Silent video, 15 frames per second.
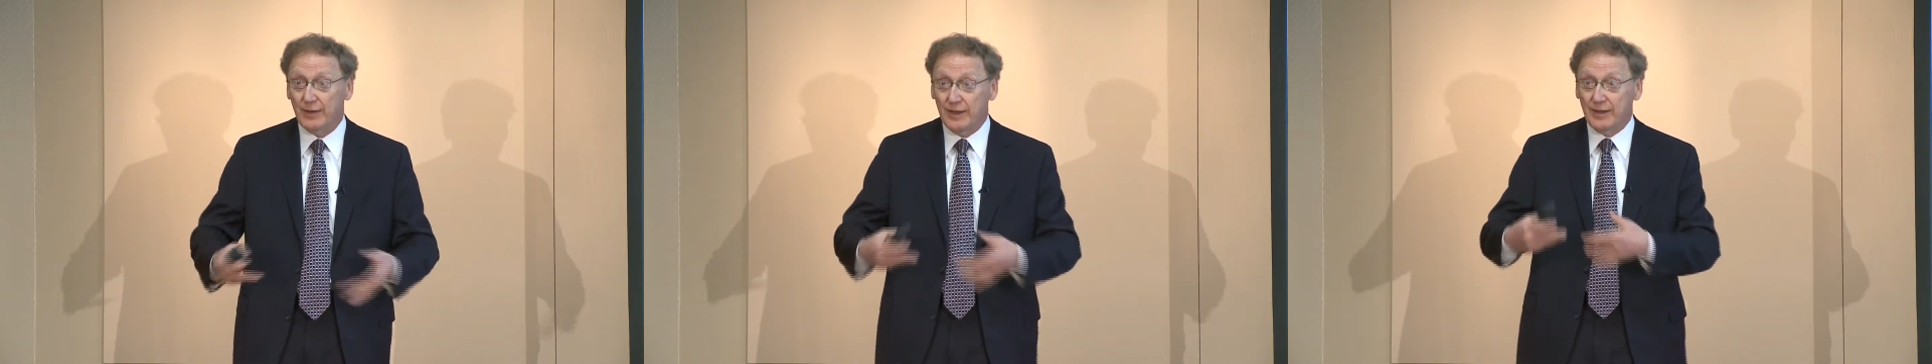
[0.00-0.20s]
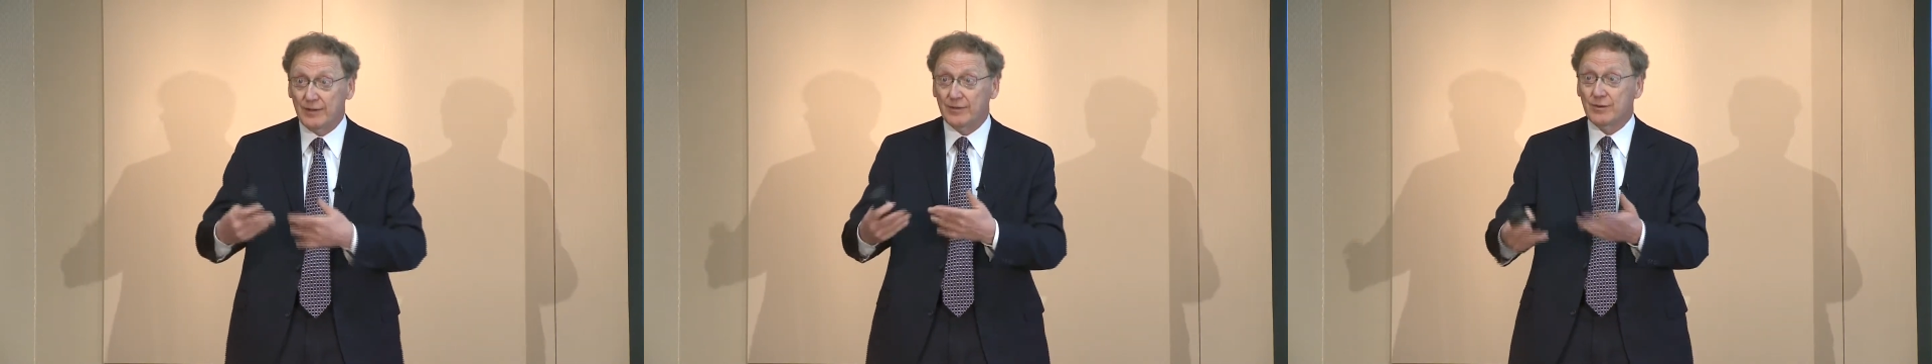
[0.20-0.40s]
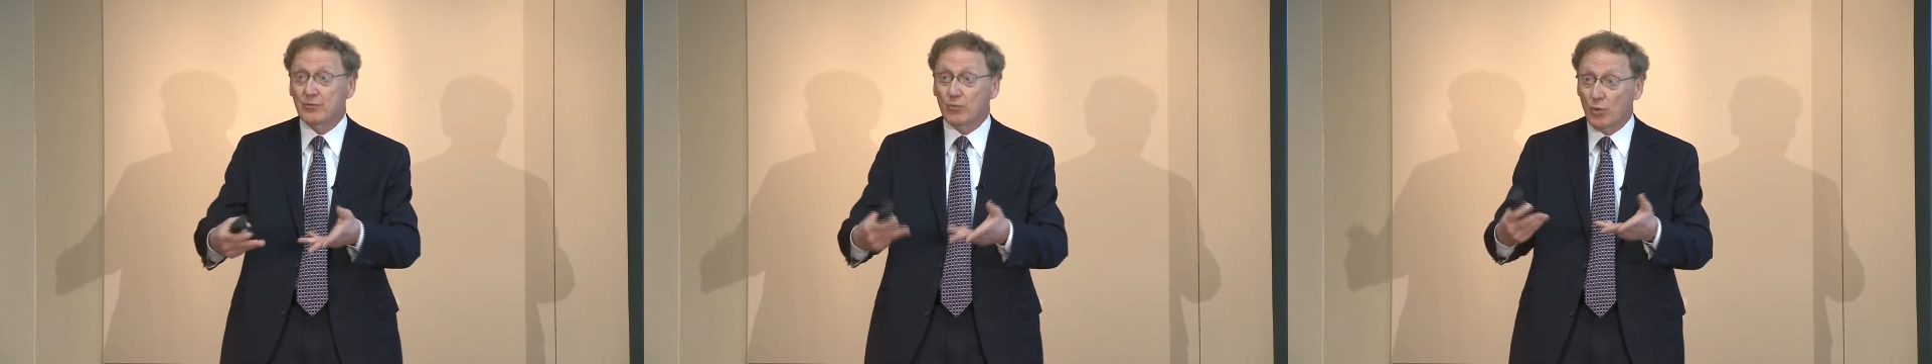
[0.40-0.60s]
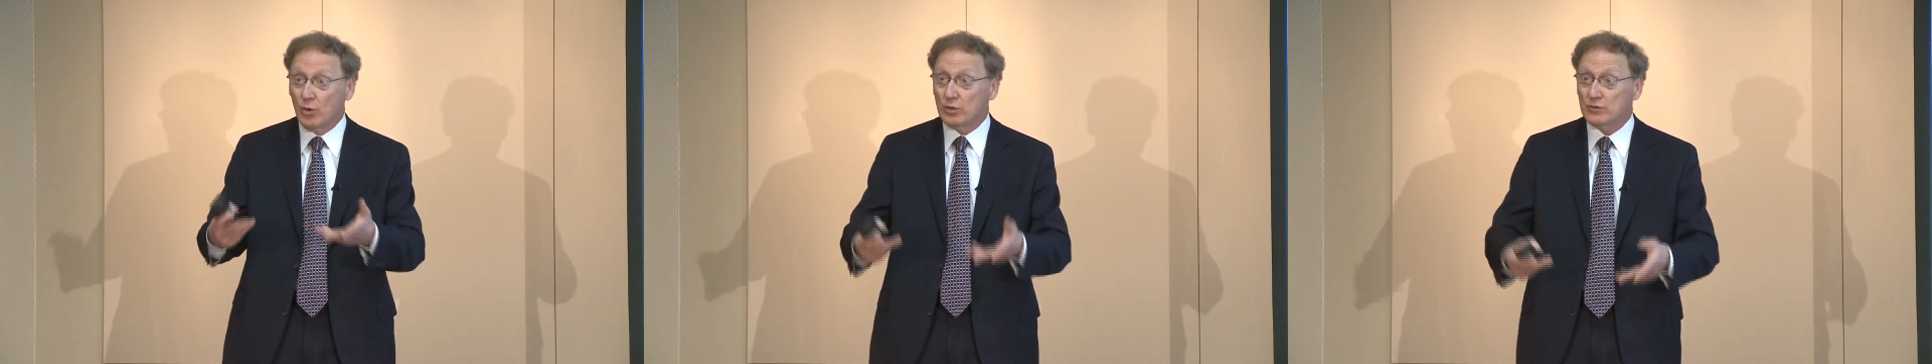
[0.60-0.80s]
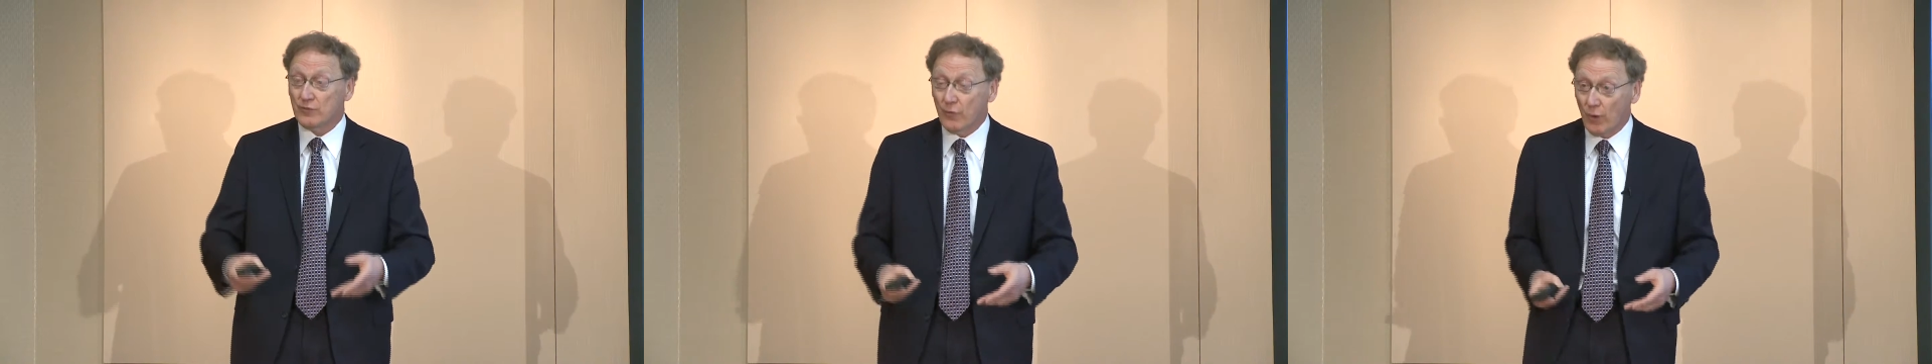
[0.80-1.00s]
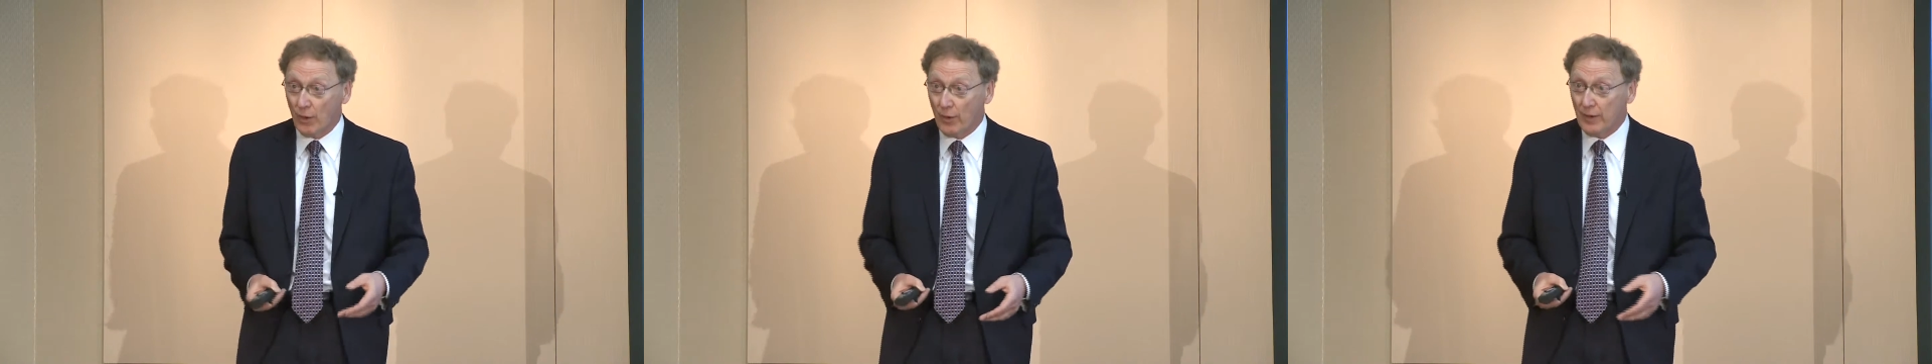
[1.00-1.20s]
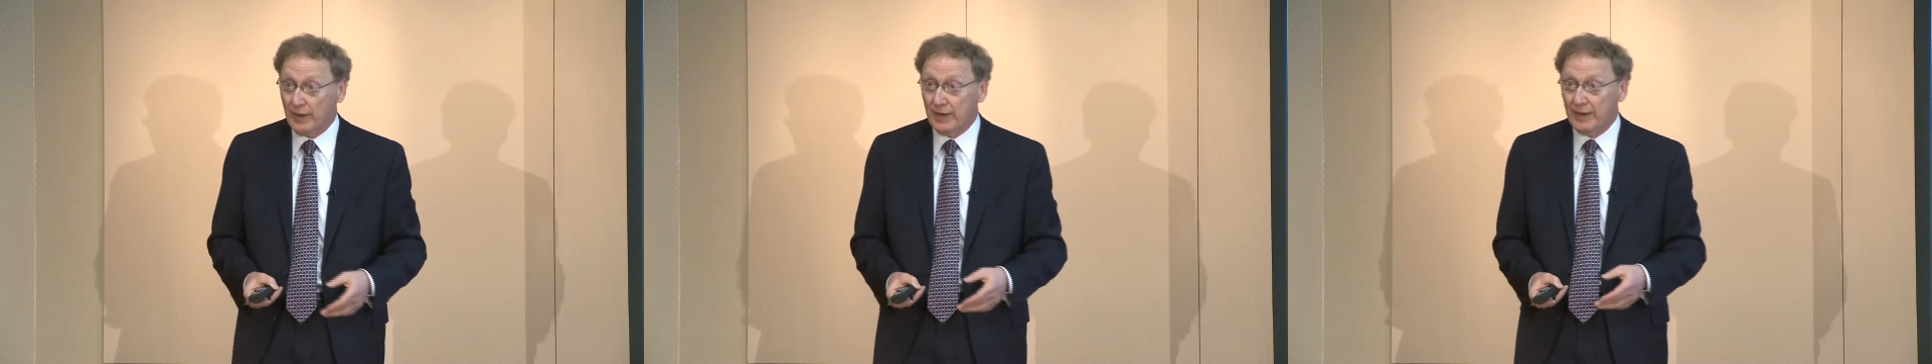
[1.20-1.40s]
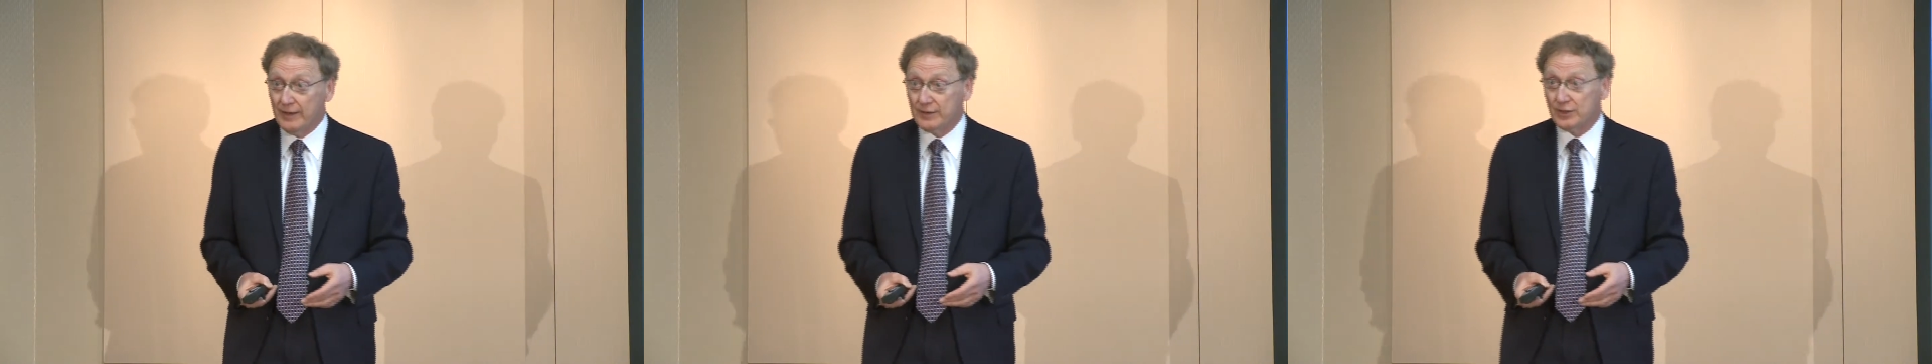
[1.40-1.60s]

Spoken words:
it rolls forward and